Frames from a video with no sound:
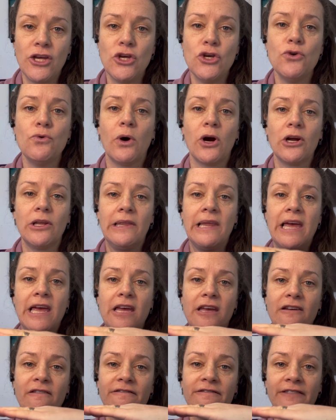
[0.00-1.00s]
you are
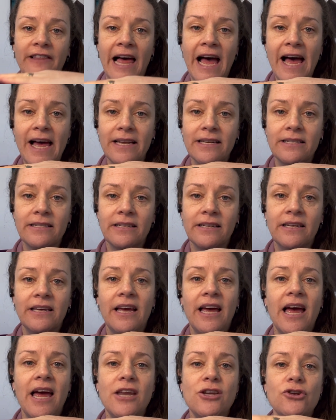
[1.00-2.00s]
laying flat
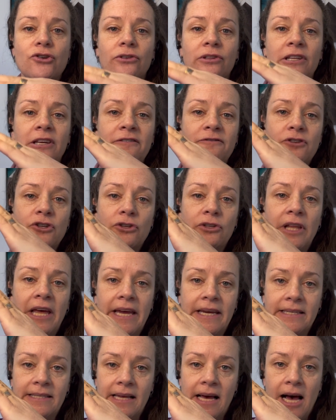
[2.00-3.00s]
and you lift your
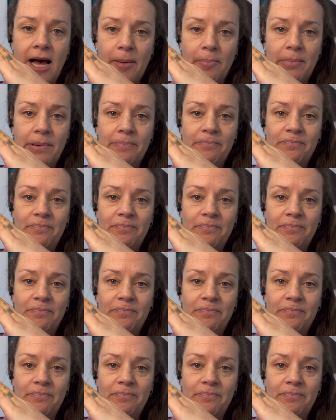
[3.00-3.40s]
legs up.